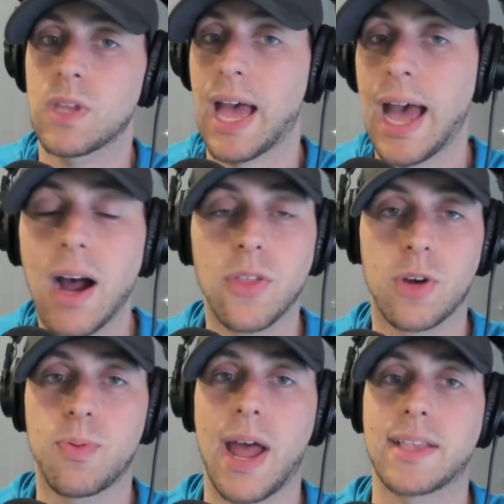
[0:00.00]
how they're
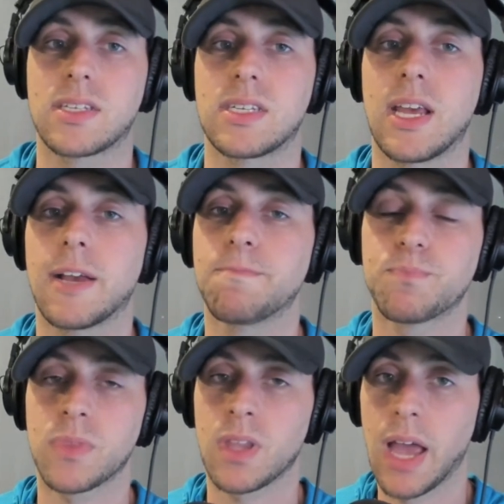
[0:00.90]
practicing
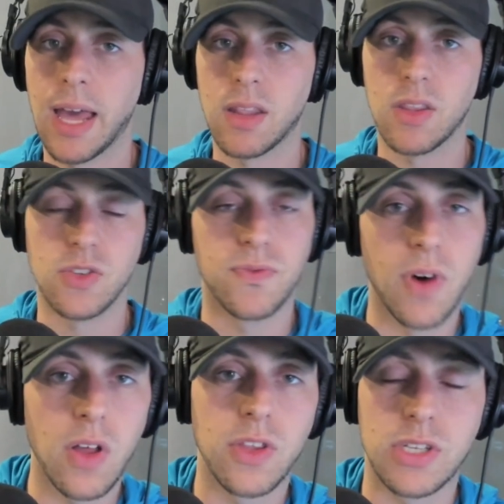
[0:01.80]
and this
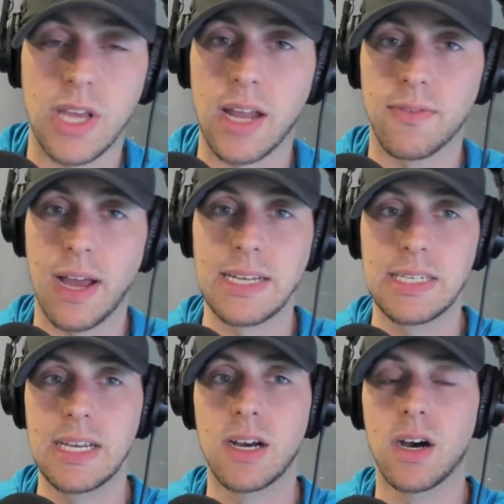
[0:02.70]
this kind of
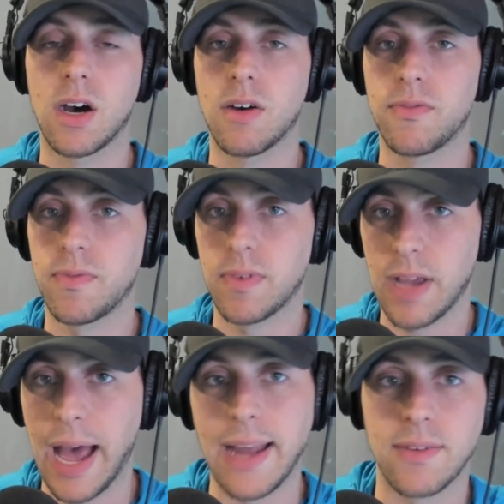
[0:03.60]
idea of
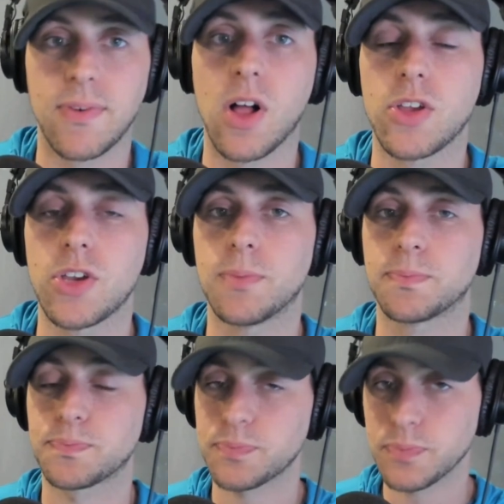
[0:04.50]
added
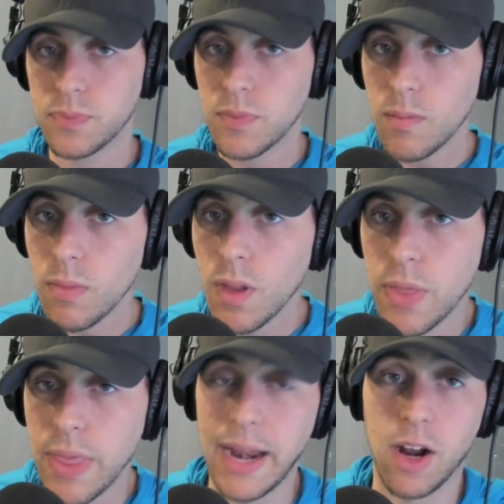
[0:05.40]
volume
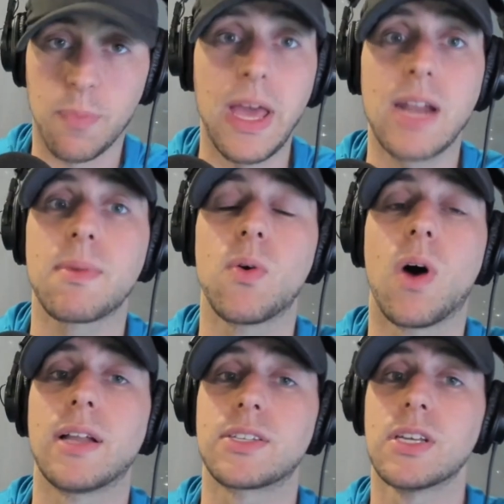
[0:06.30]
that Eric Bieniemy
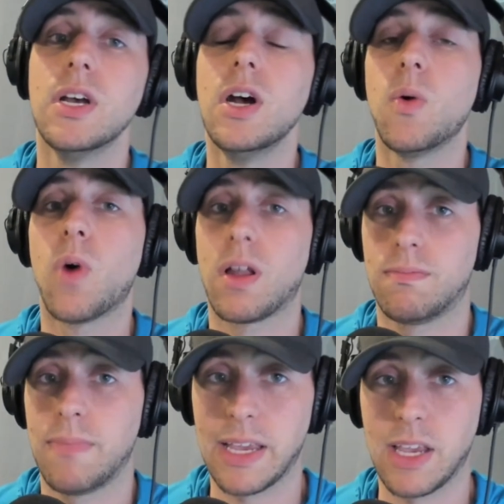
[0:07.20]
wants while
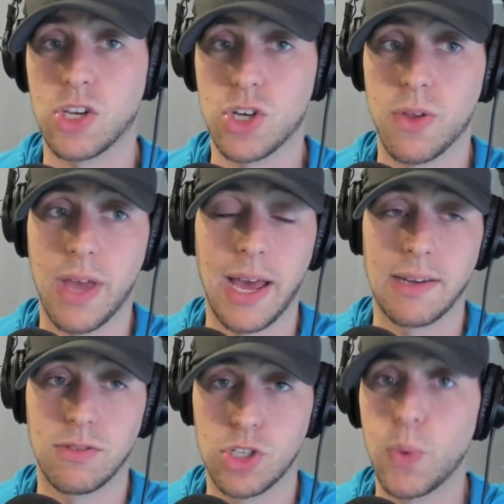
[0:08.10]
making sure
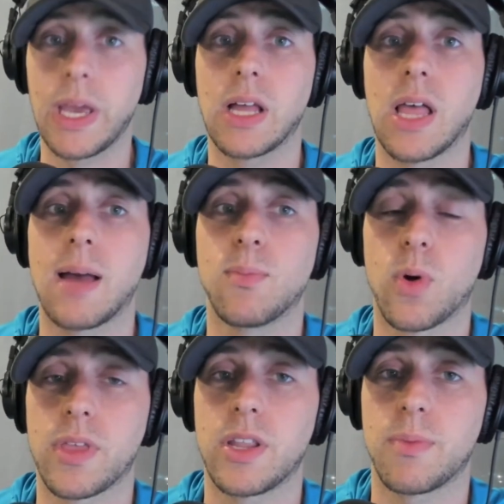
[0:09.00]
that doing a lot
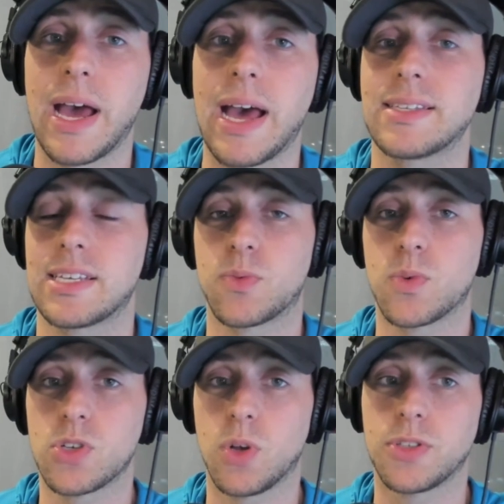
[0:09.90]
more than in the past hasn't
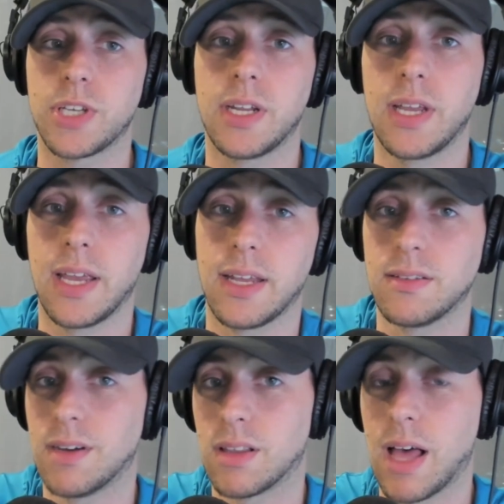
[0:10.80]
resulted
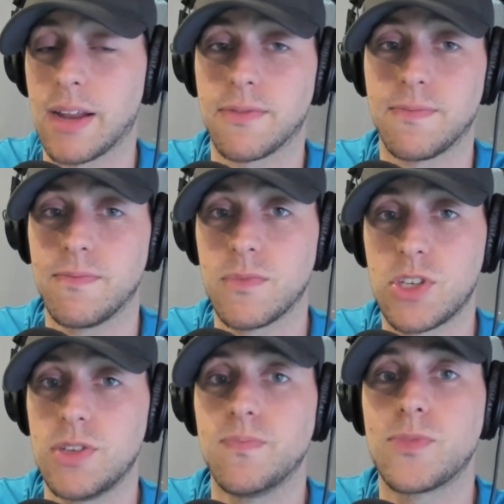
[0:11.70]
in a lot of
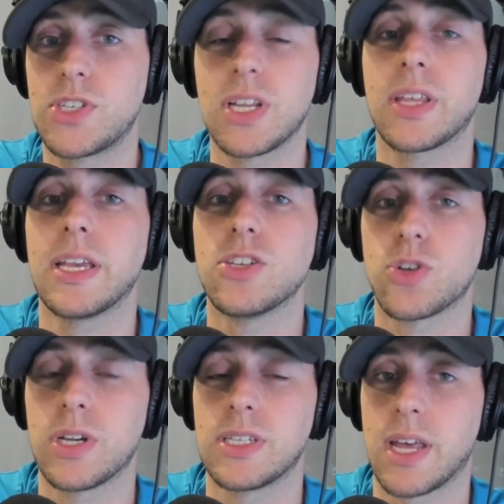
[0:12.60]
silly
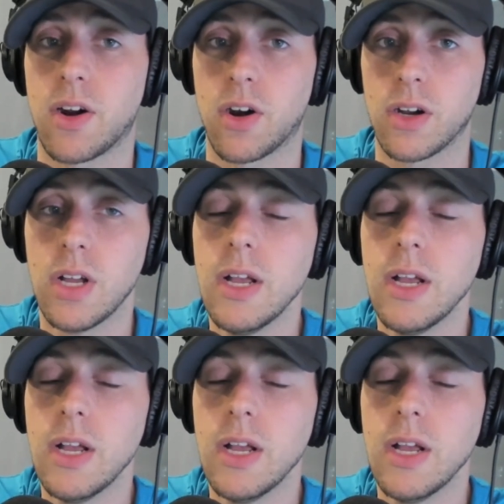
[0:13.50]
injuries that are